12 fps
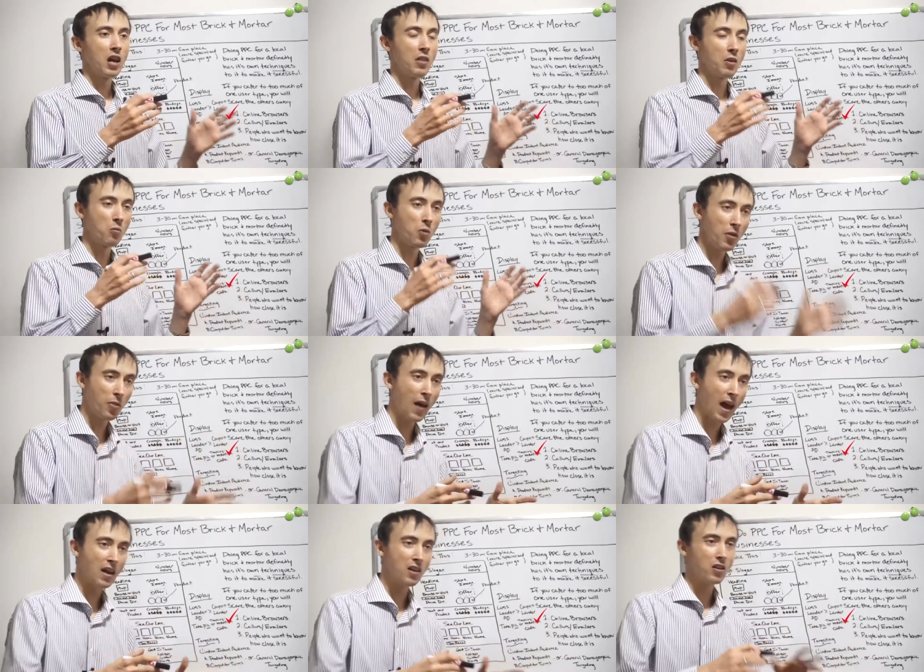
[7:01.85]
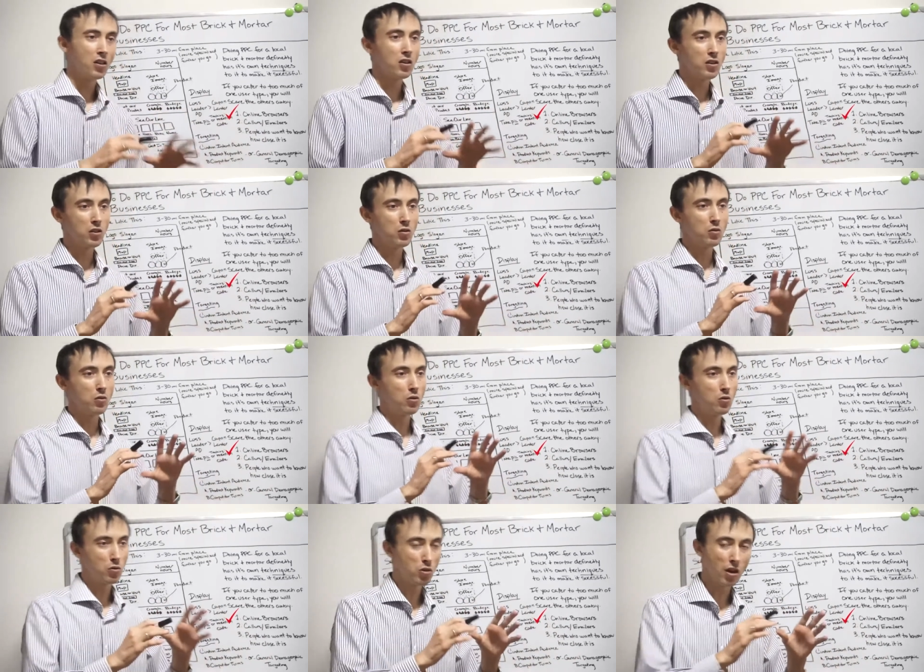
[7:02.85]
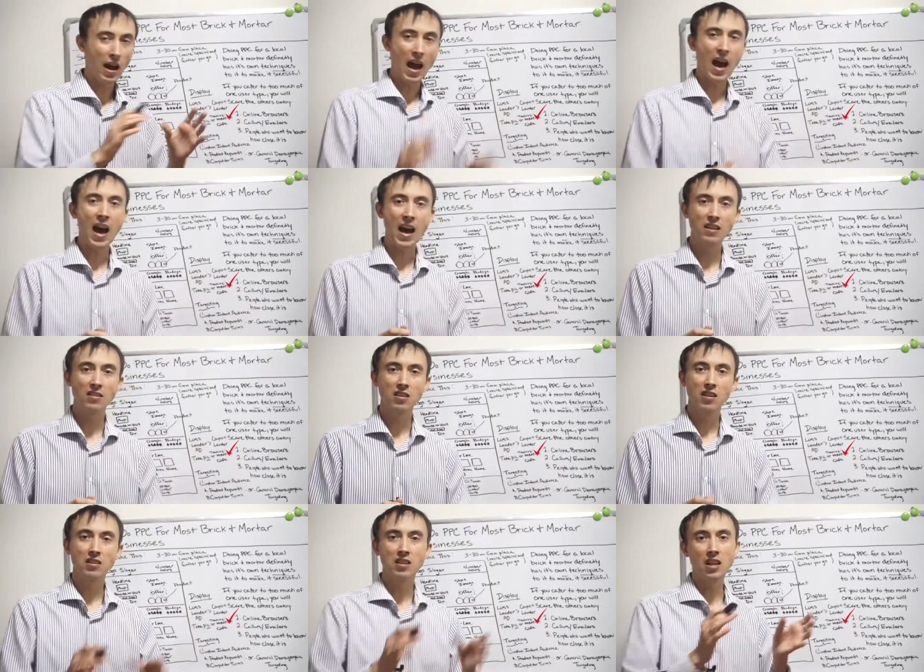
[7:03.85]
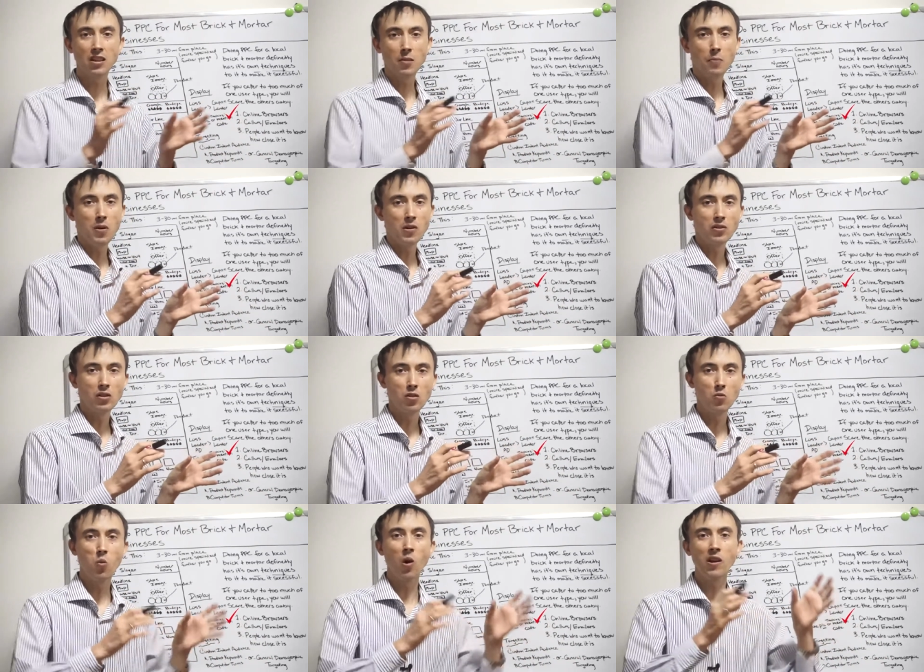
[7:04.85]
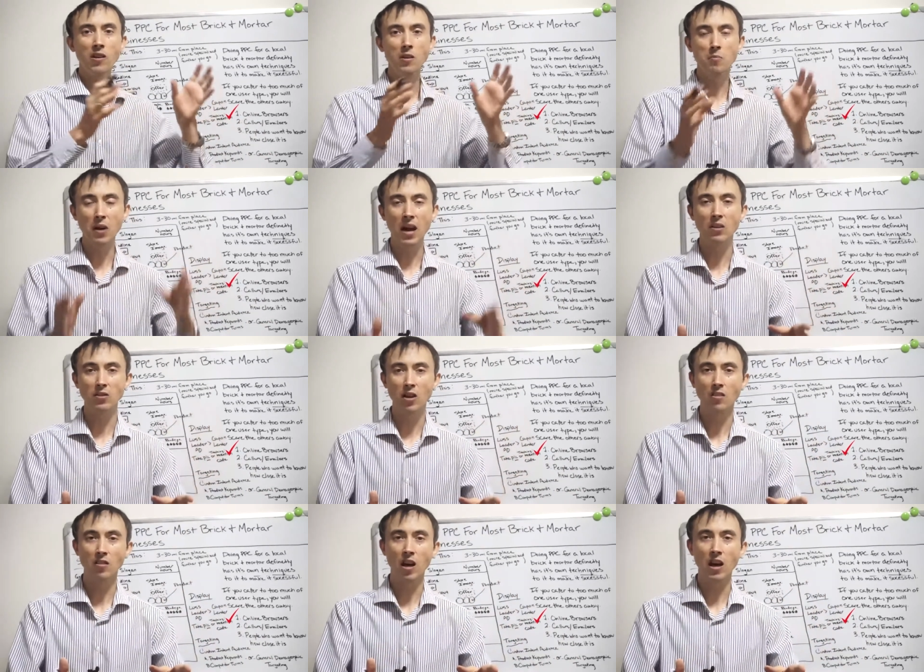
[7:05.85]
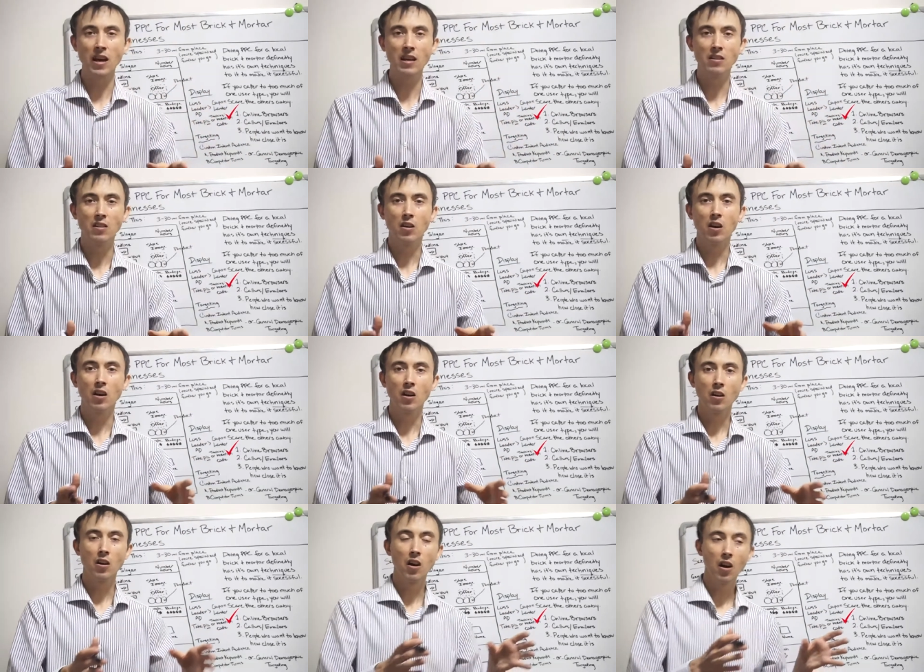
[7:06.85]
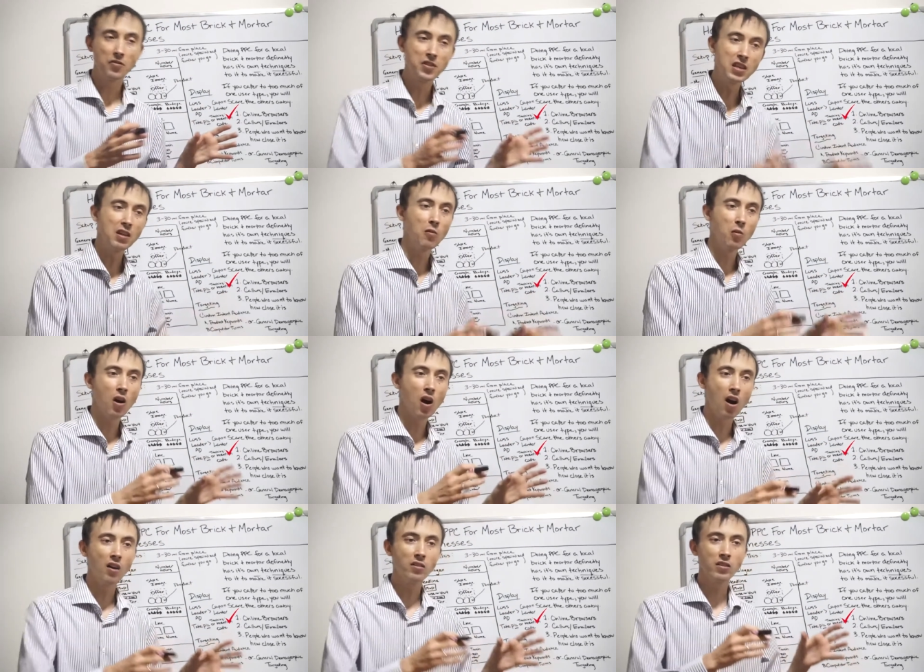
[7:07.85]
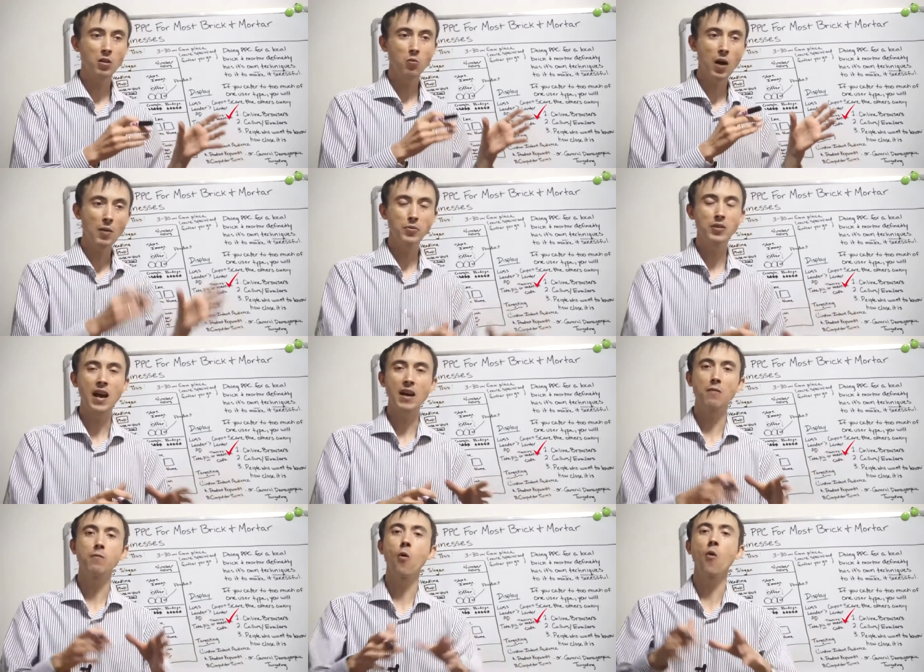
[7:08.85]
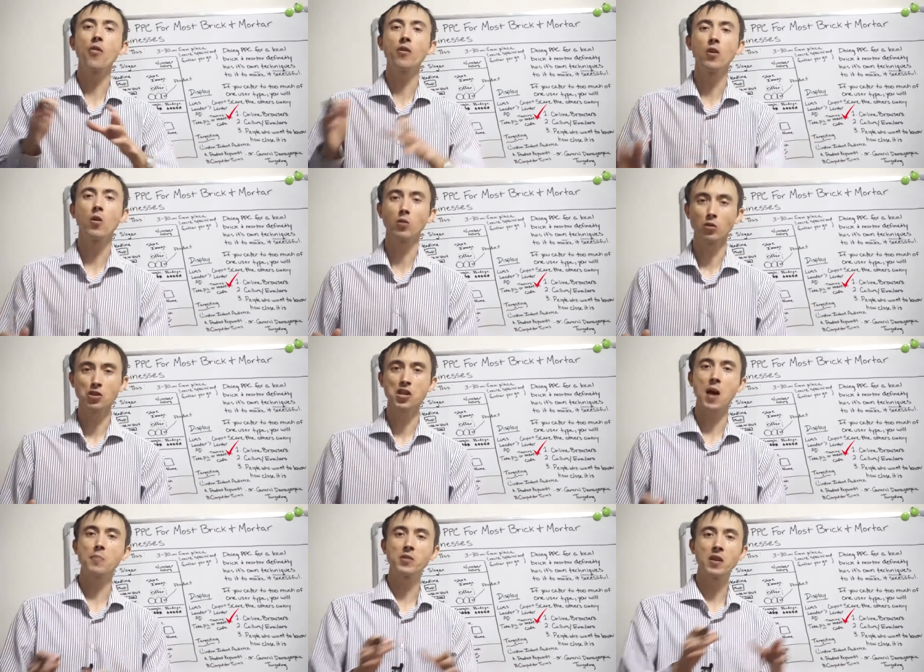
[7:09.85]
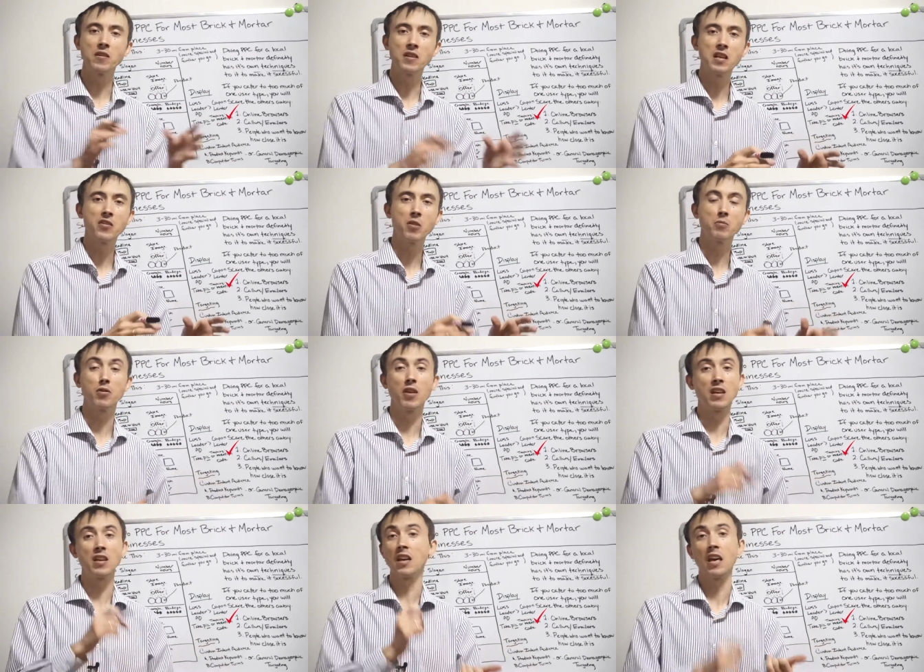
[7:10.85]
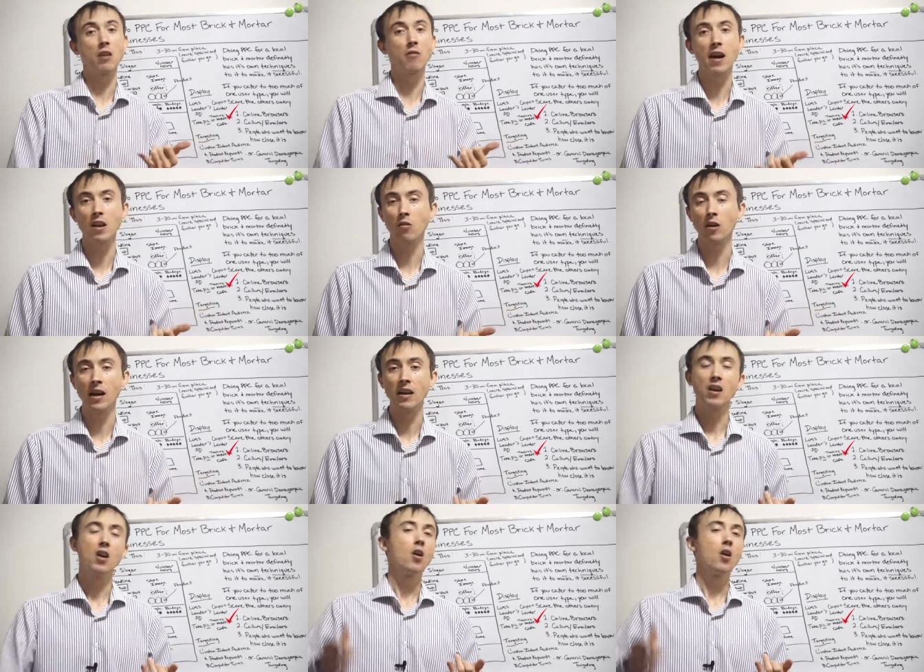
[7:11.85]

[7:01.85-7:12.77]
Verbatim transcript: and then with that, you use your ads to get the person who wanted to browse online the website for the local shops that are near them, so they can get it right away,